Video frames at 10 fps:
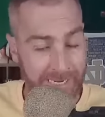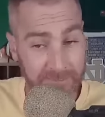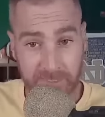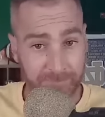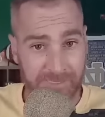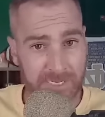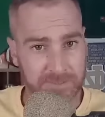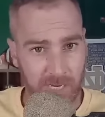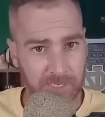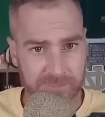and to me
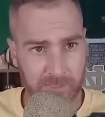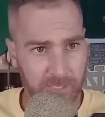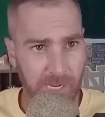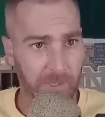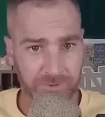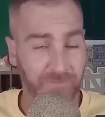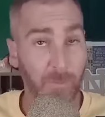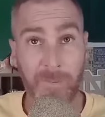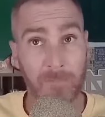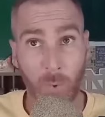it does in college
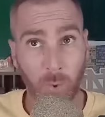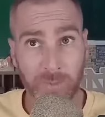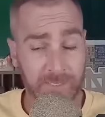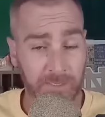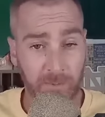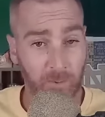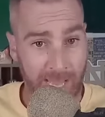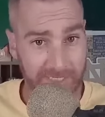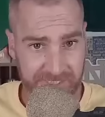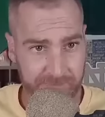football more than in a
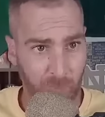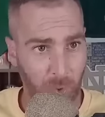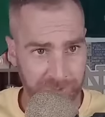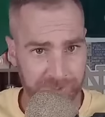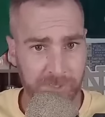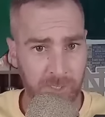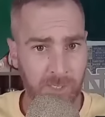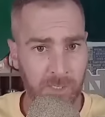lot of sports,